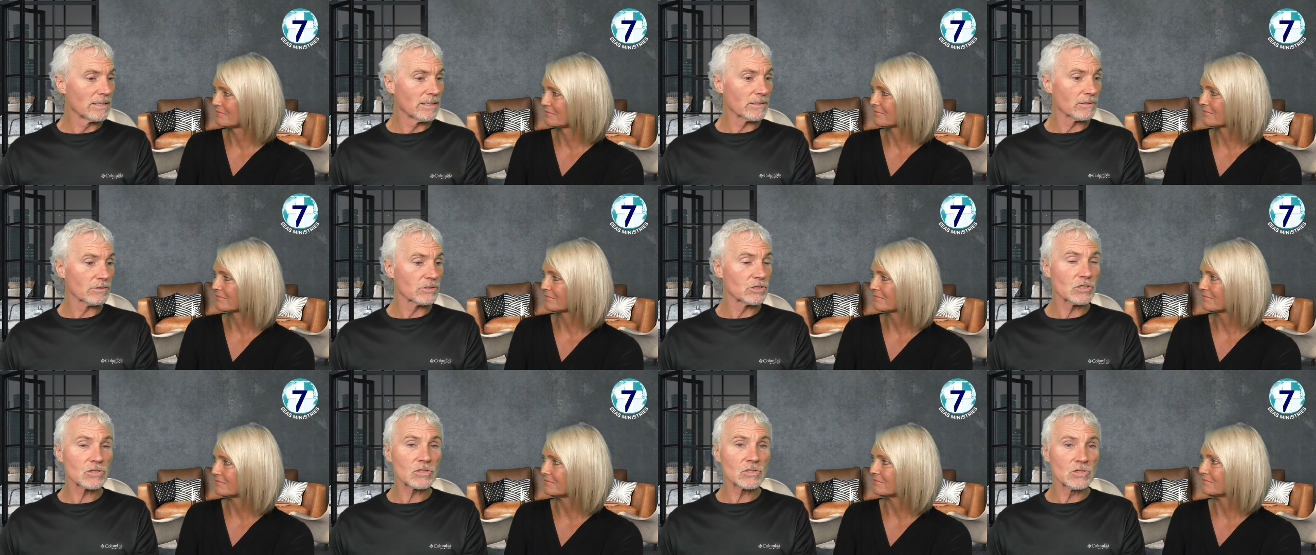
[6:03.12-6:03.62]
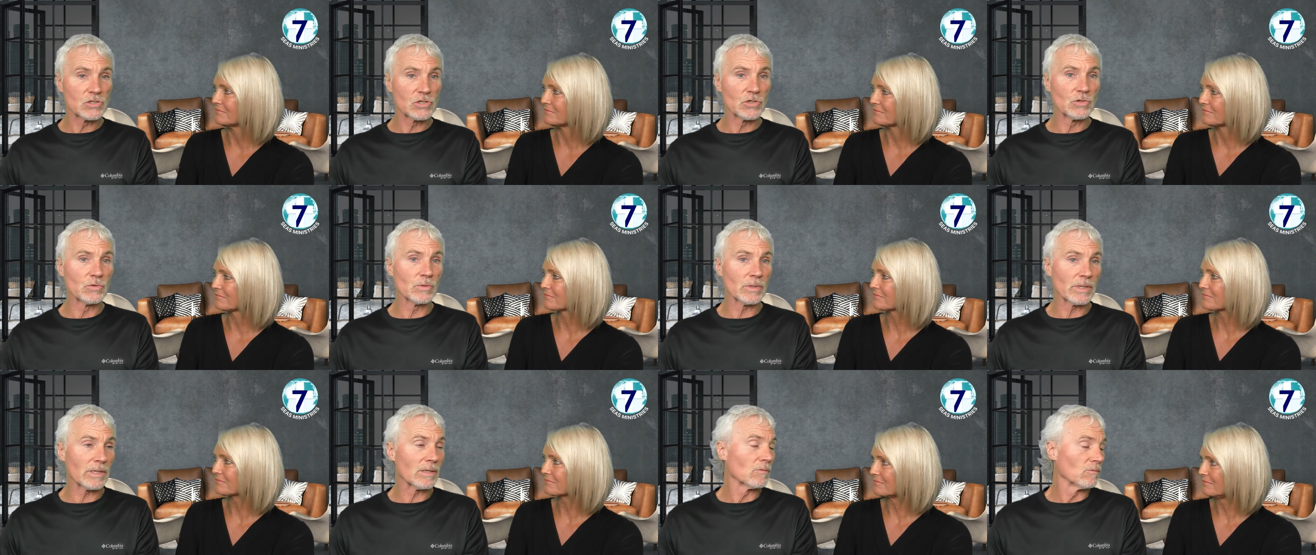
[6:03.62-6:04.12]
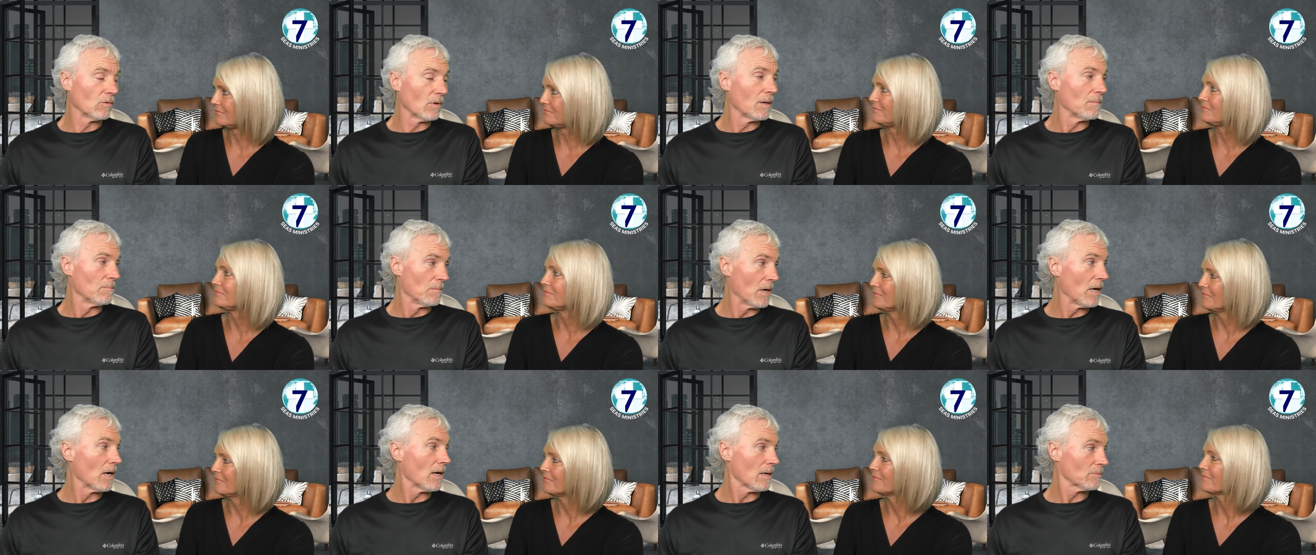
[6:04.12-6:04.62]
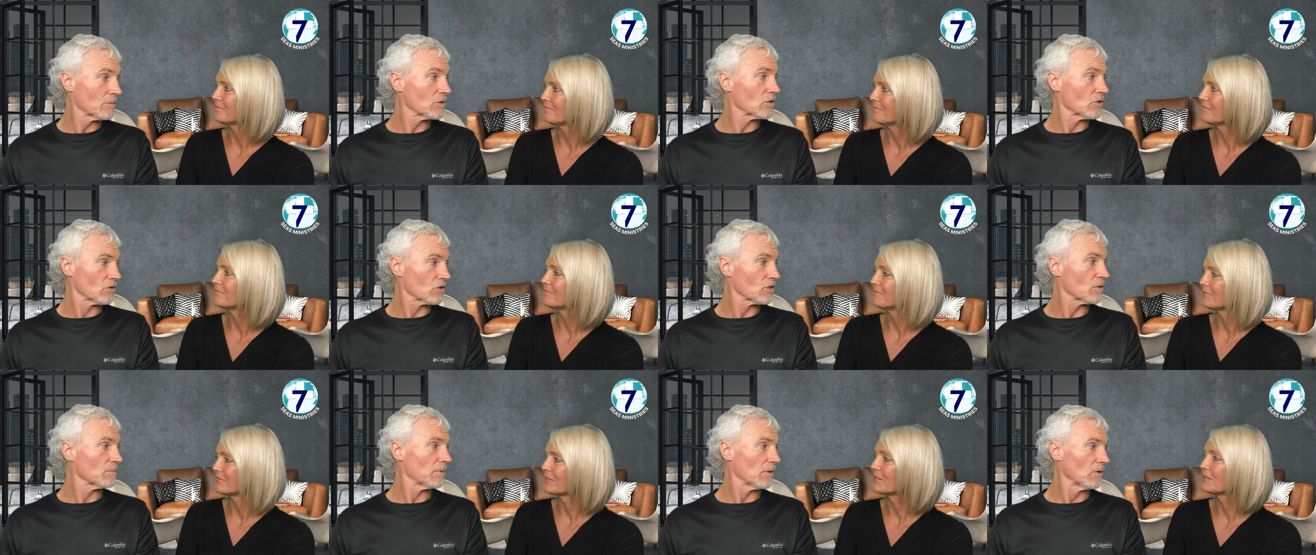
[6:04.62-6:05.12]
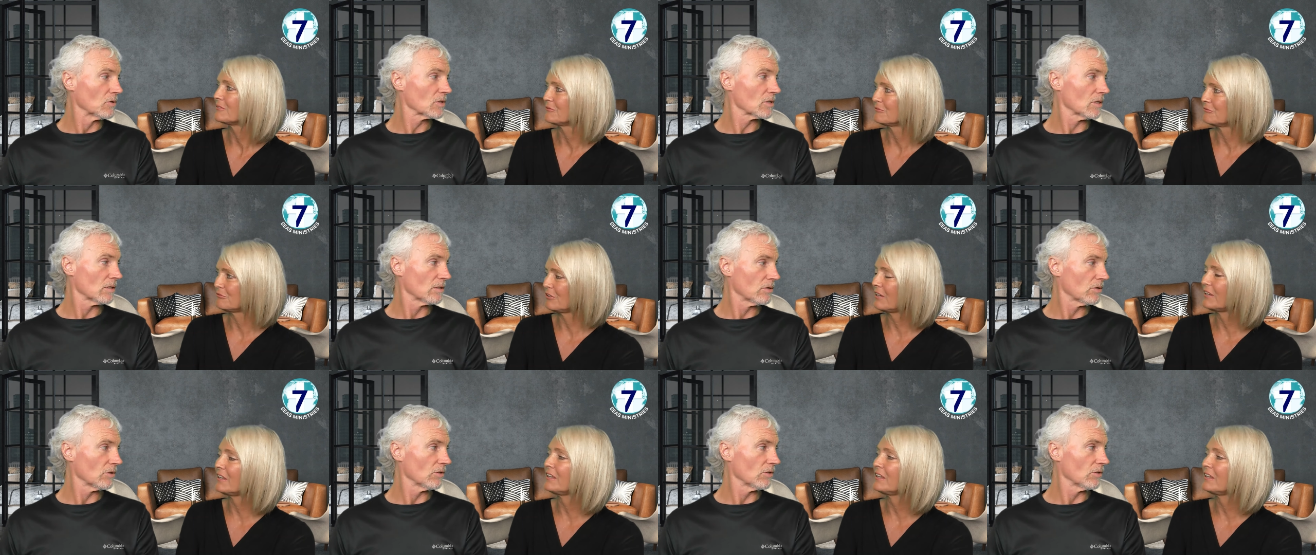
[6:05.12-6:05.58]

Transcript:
Speaker 1: they're just doing what moms are supposed to